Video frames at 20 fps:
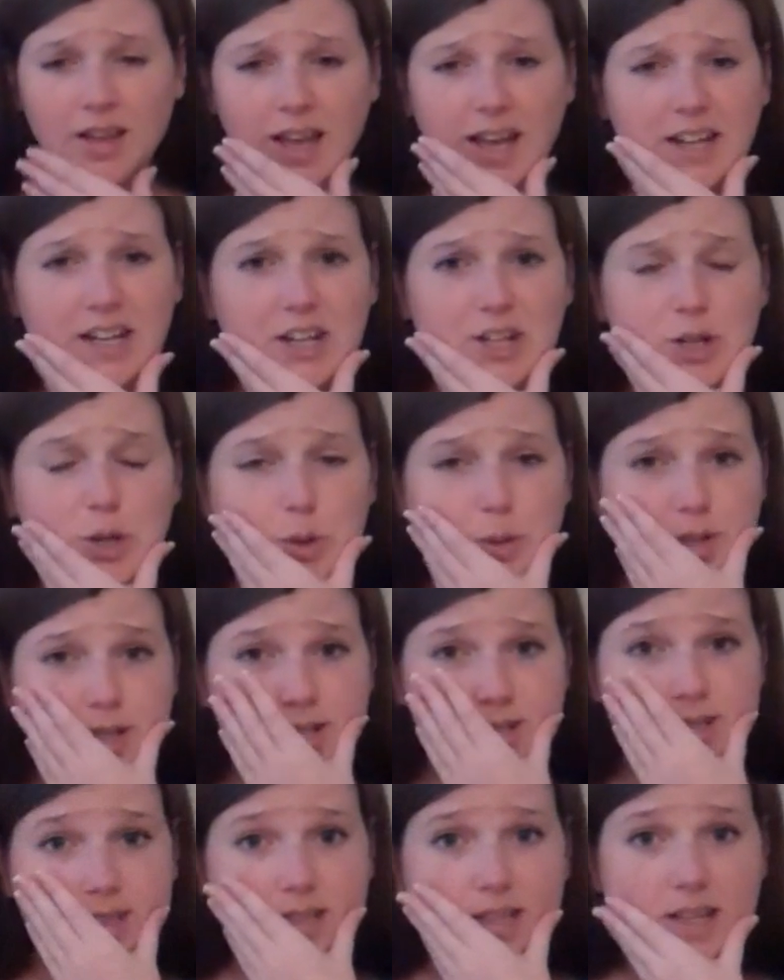And I
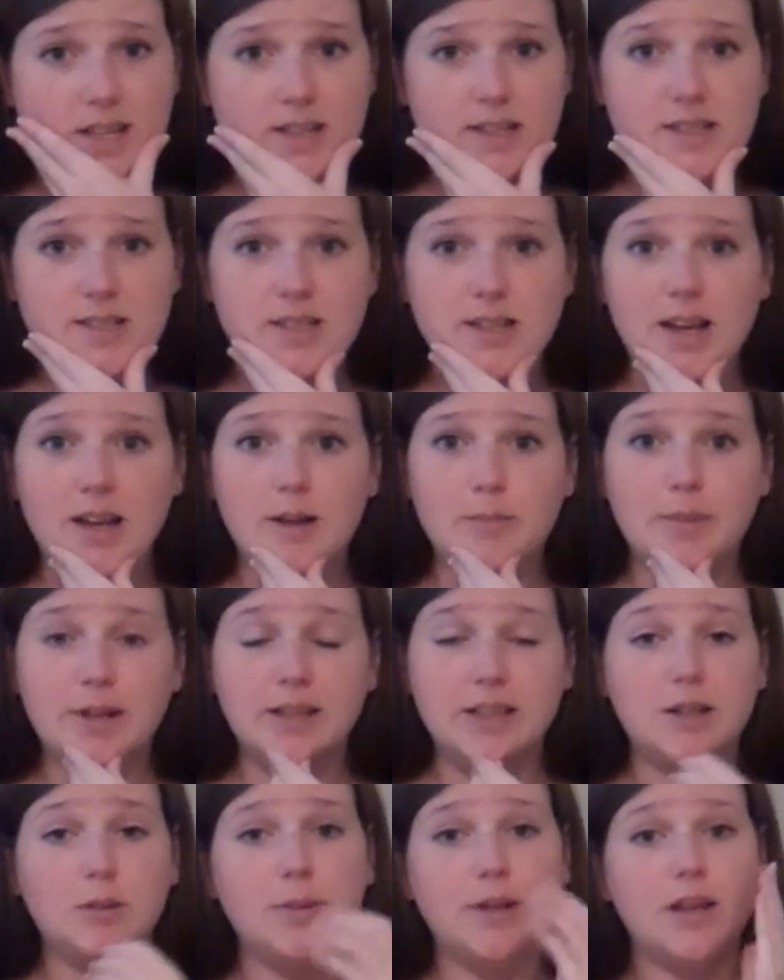notice it
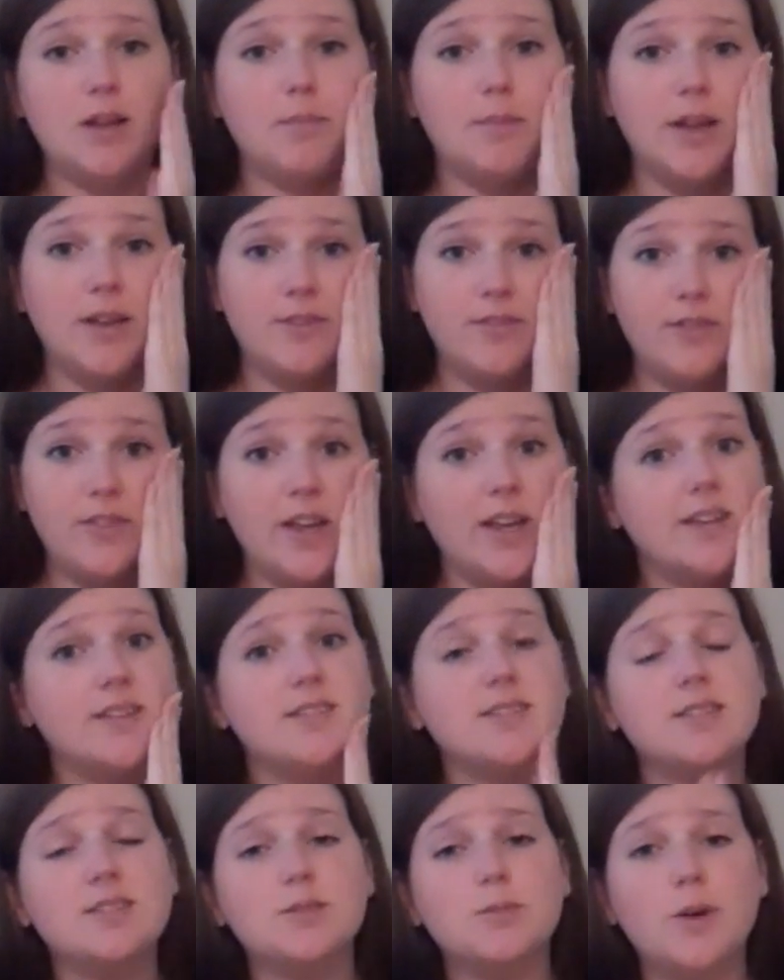a little bit in my
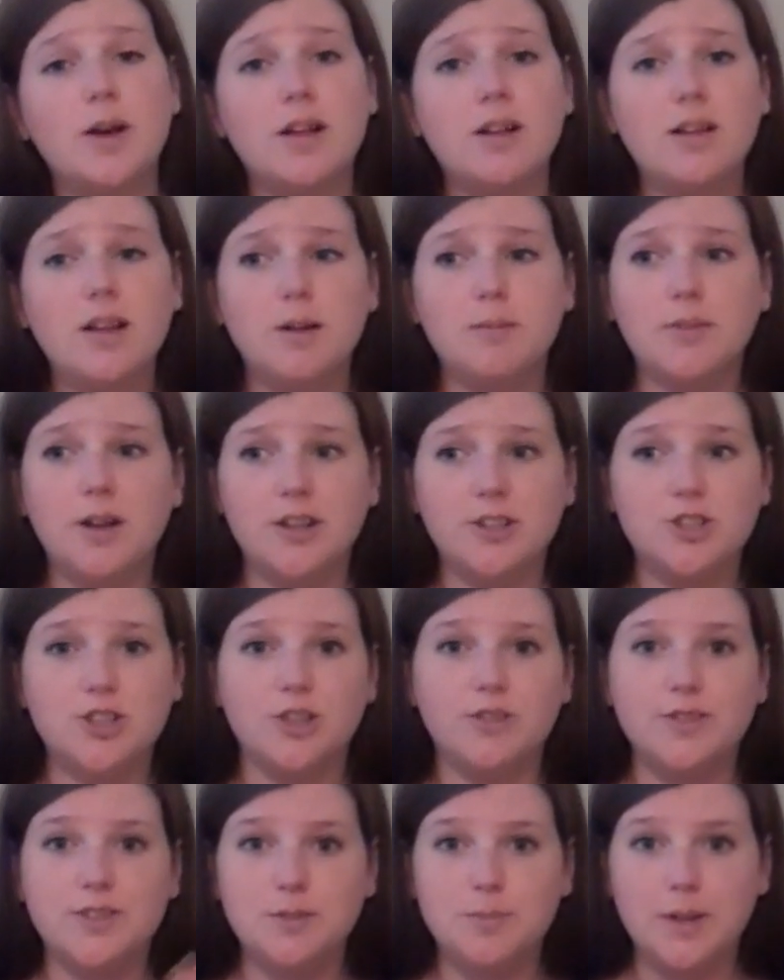face as well. I'm not
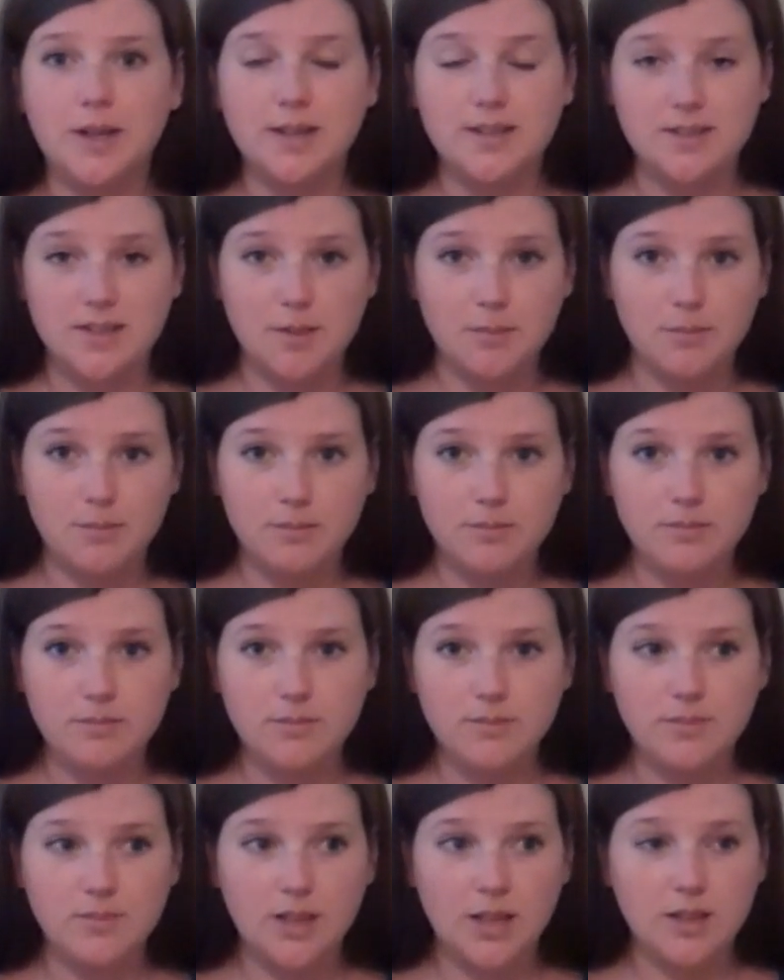sure if it's because I'm
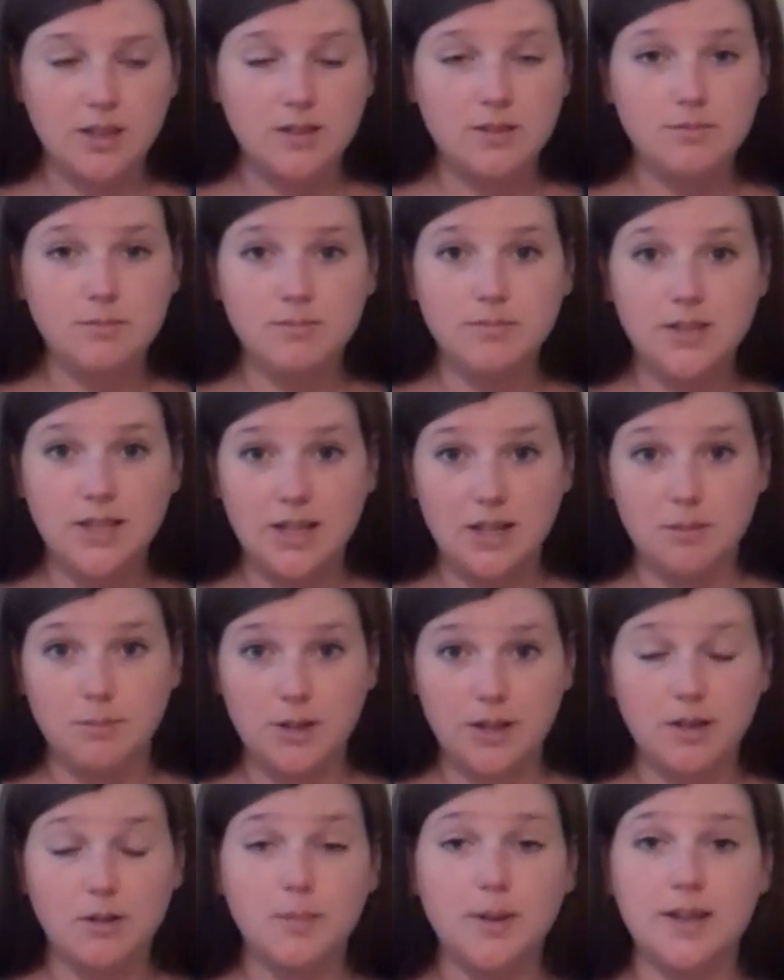like getting
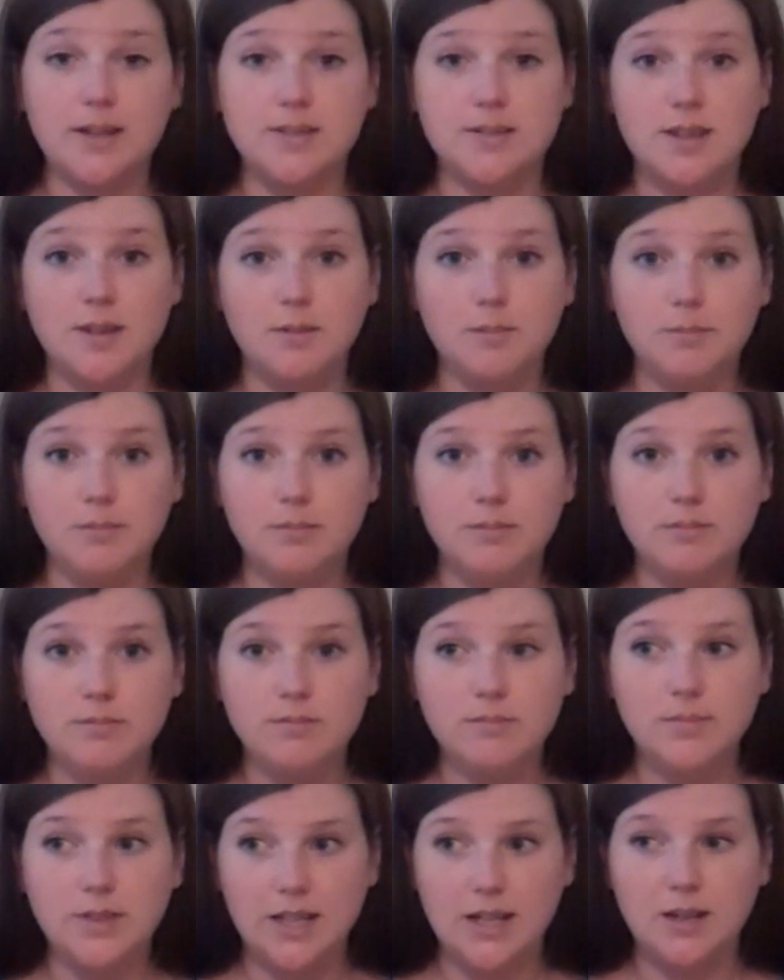bigger because I'm
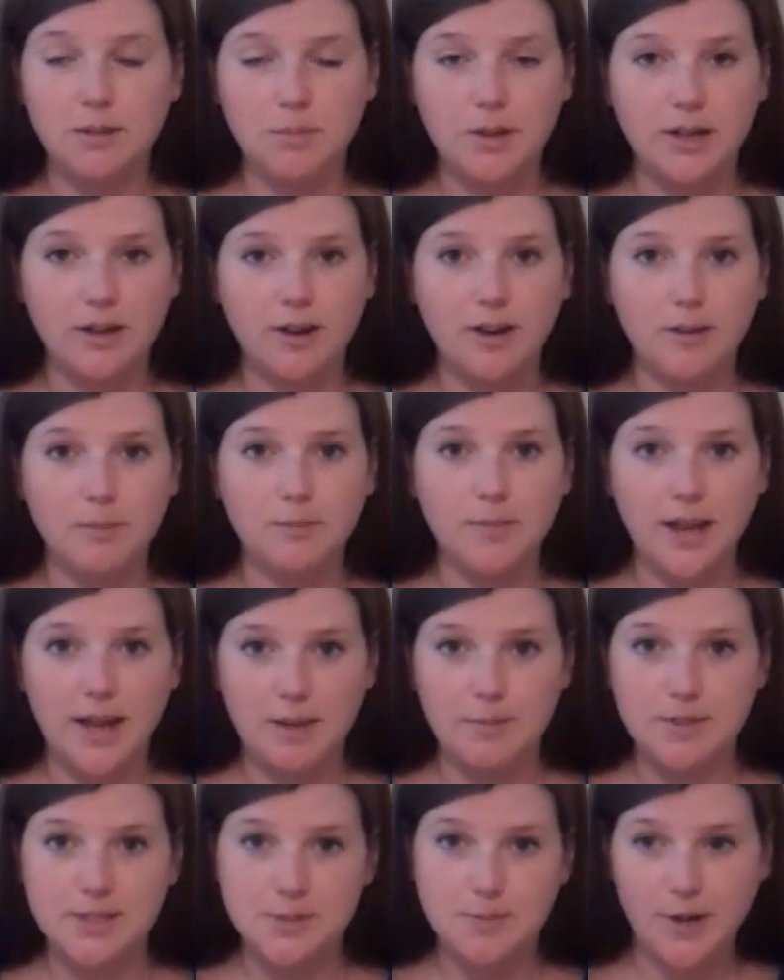getting bigger. I'm
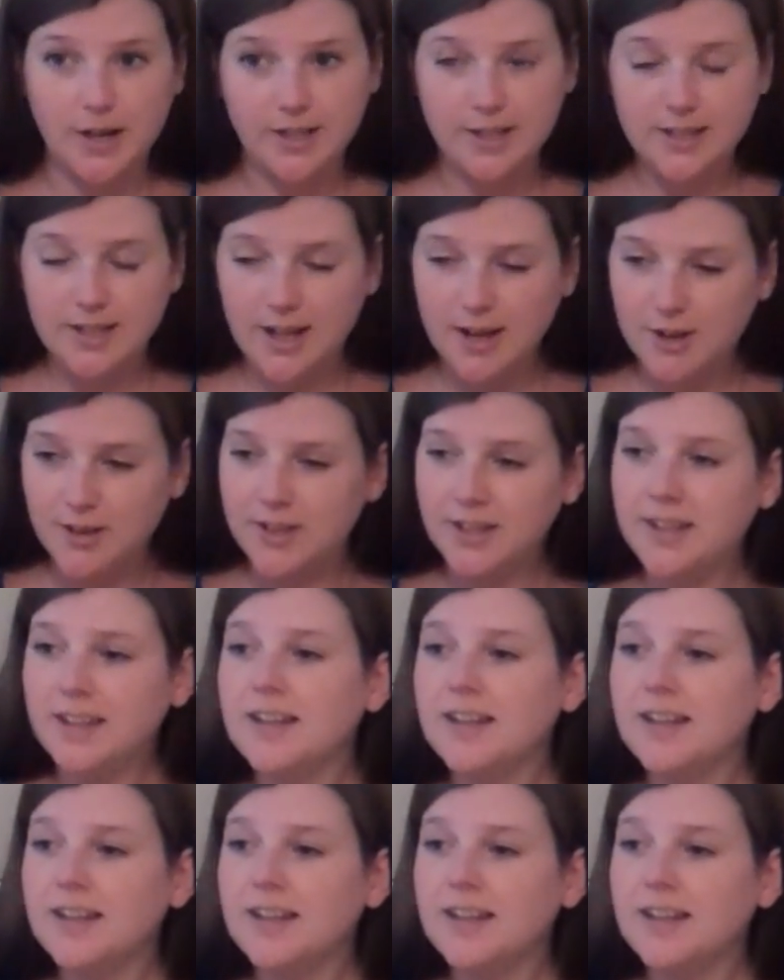8 months pregnant now.